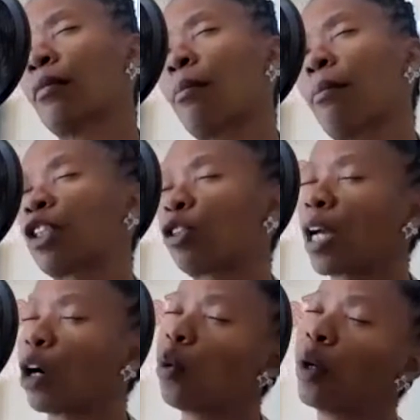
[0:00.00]
my
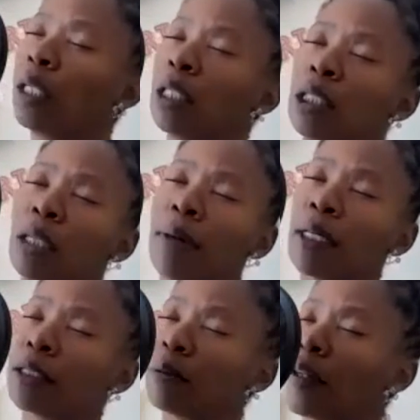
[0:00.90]
tranquility,
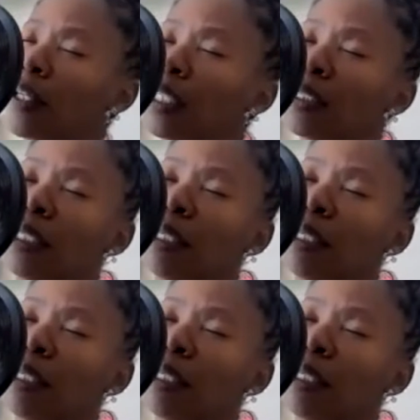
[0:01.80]
my serenity.